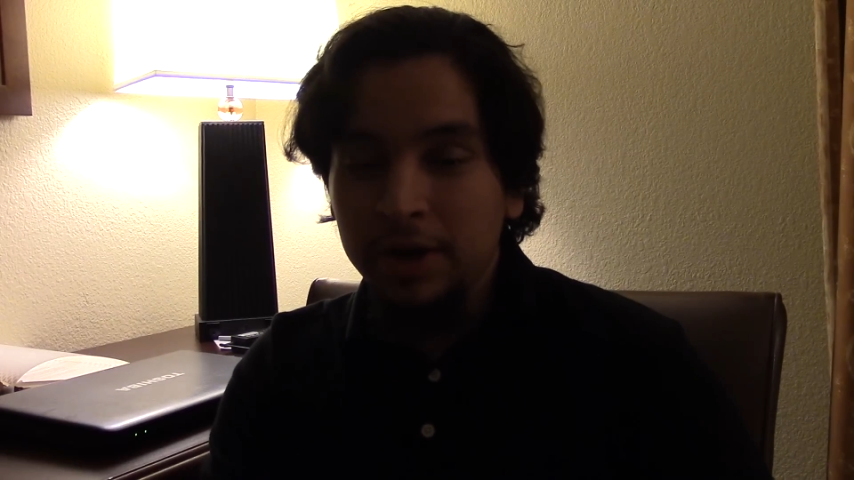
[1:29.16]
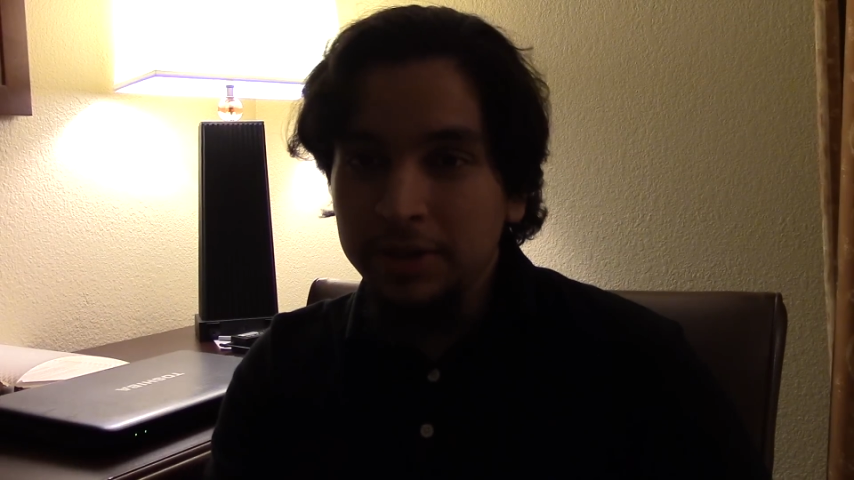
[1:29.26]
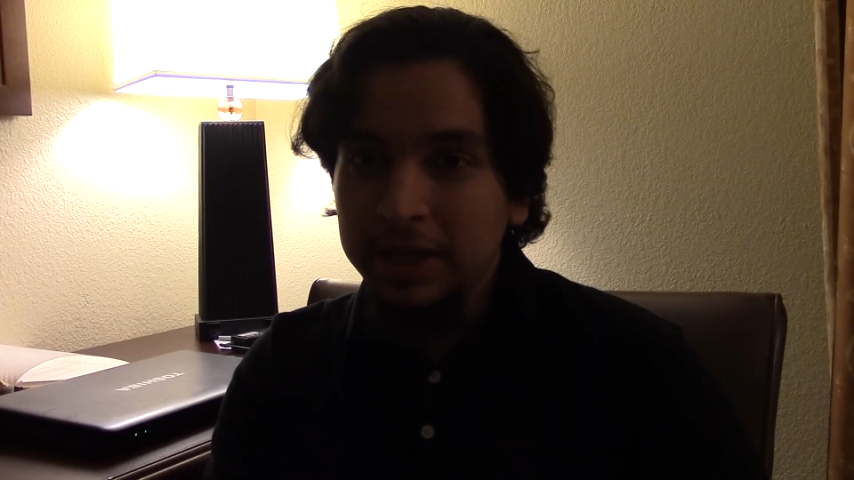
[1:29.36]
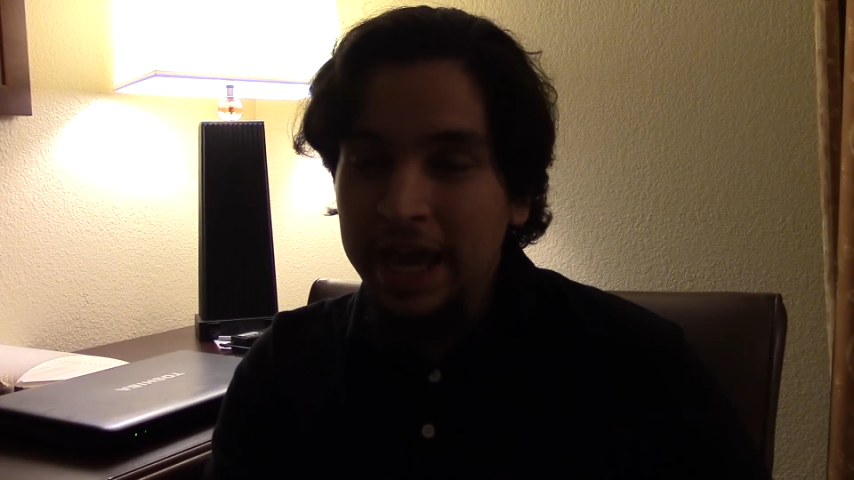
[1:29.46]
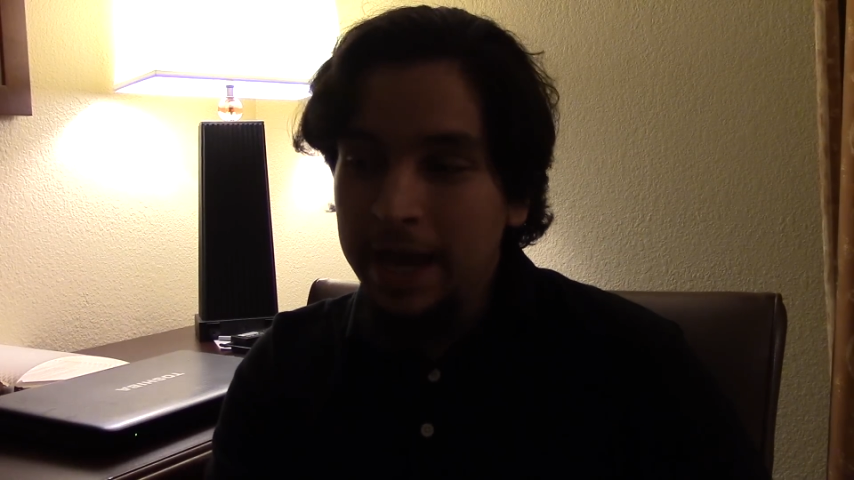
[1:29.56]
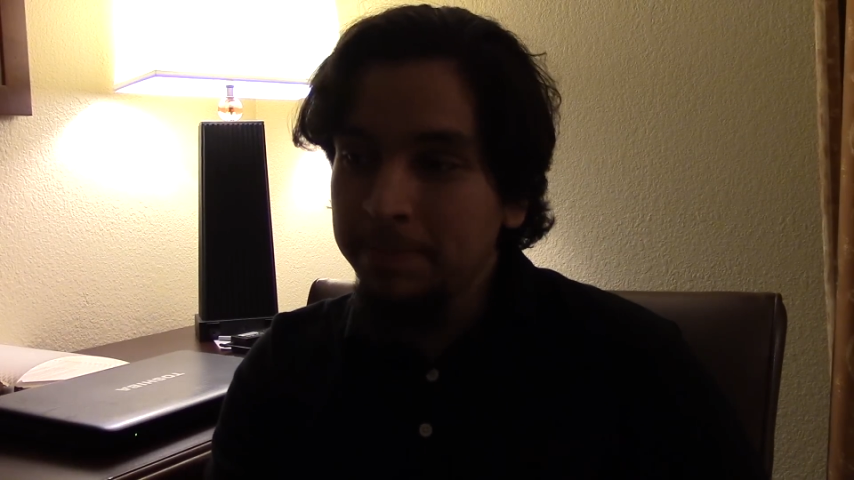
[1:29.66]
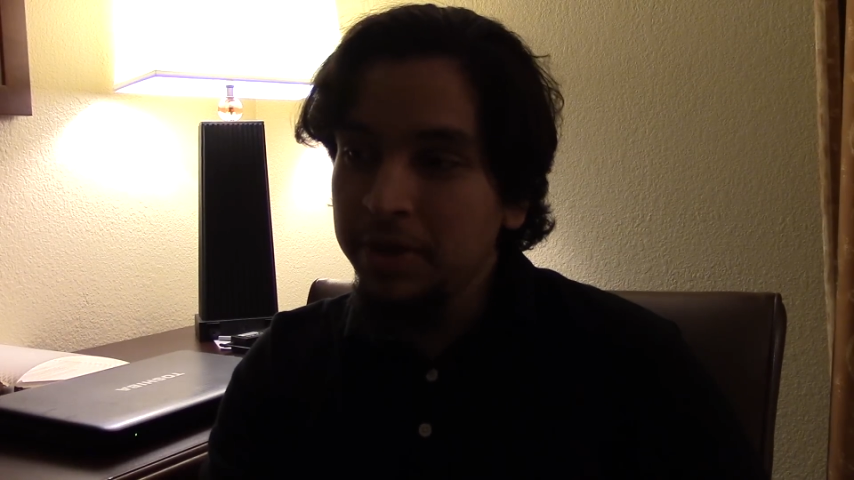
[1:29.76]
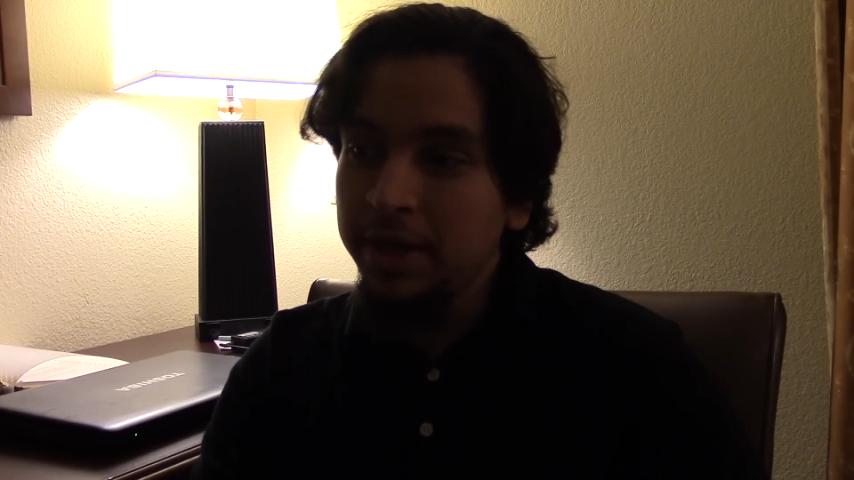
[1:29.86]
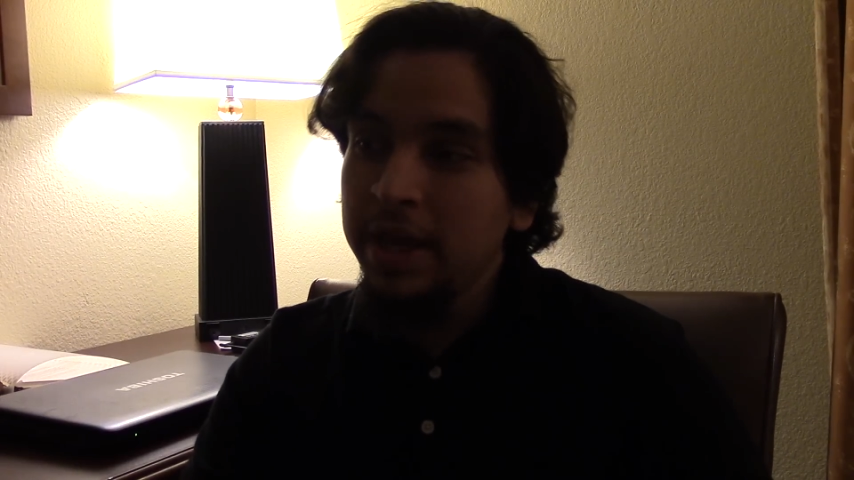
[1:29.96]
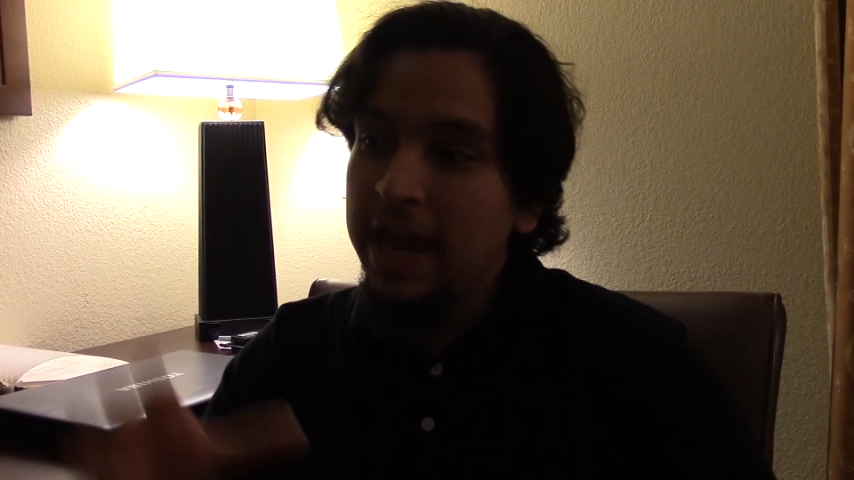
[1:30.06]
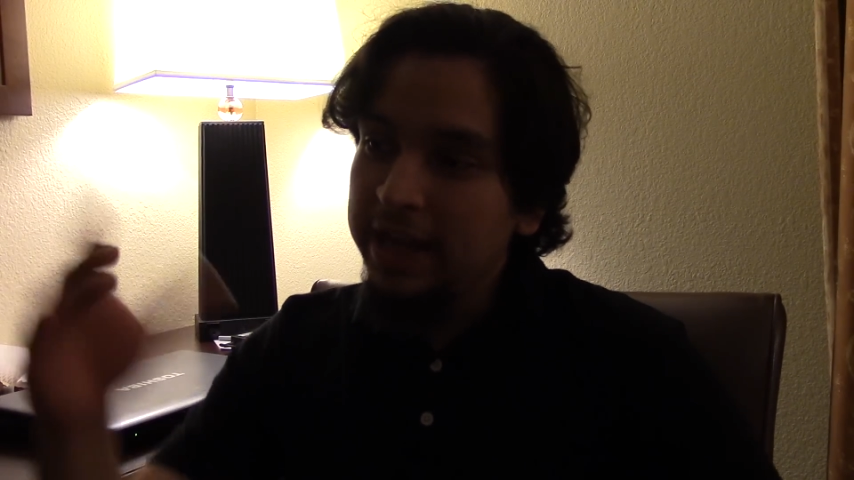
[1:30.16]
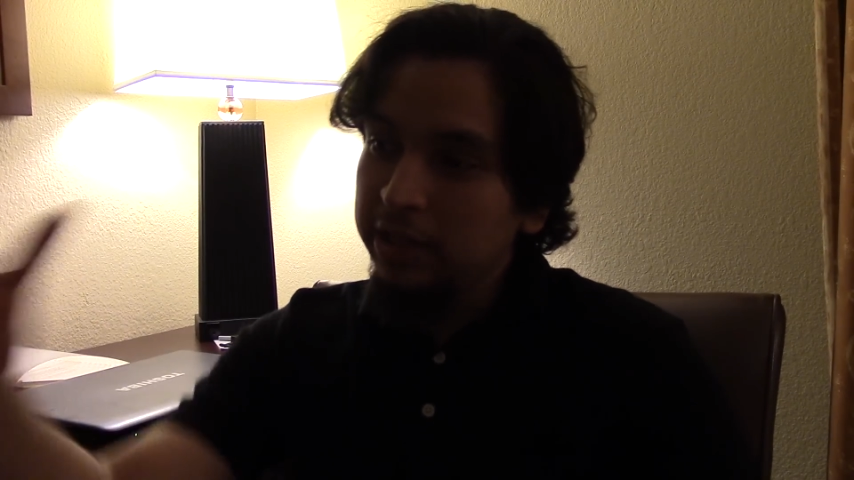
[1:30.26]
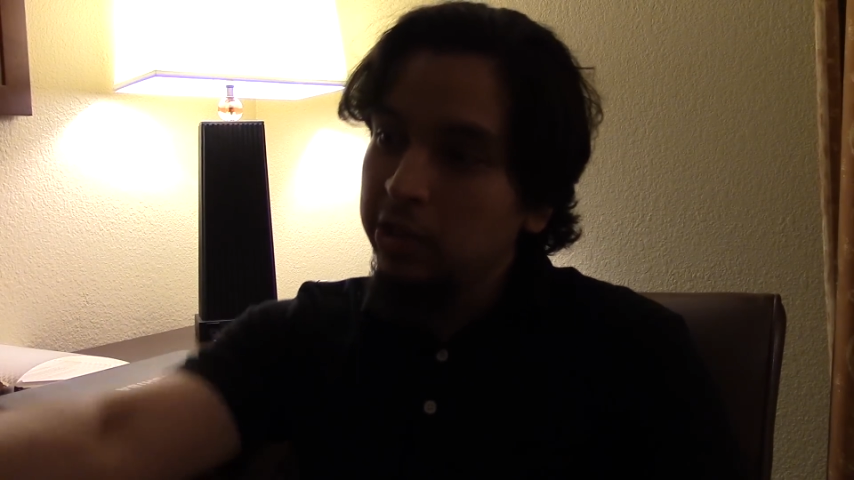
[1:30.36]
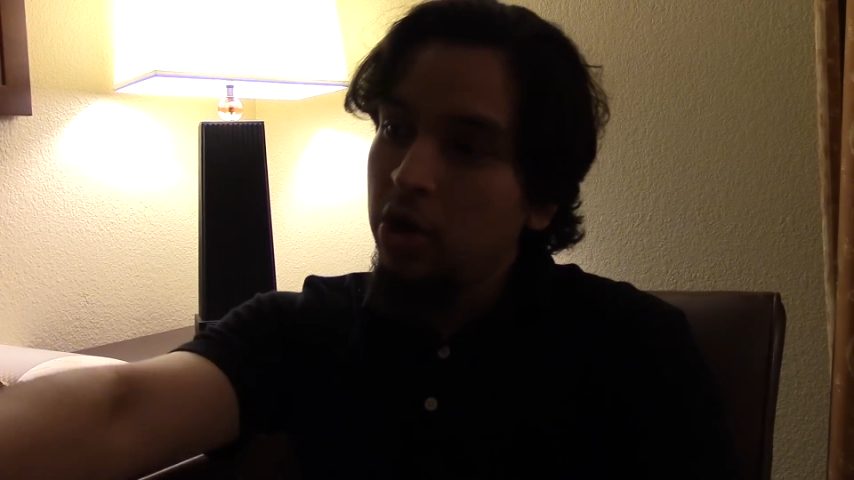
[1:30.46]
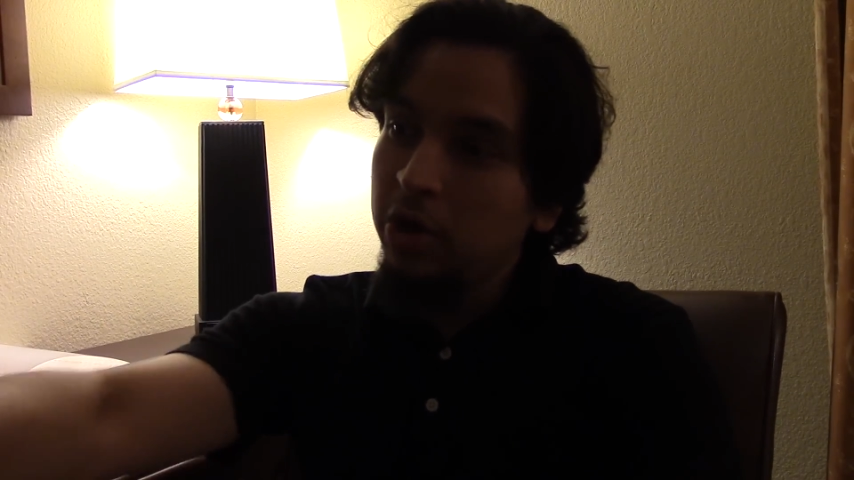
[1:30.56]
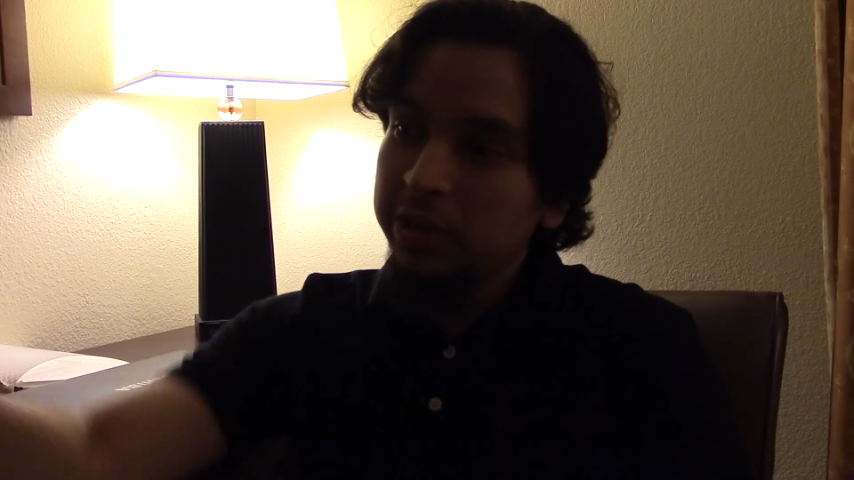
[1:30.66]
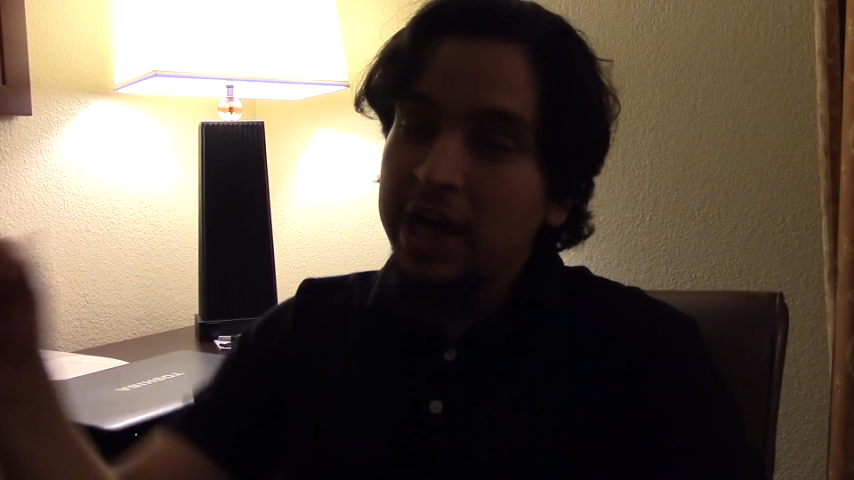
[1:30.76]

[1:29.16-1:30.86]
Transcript: the cabinet, and a long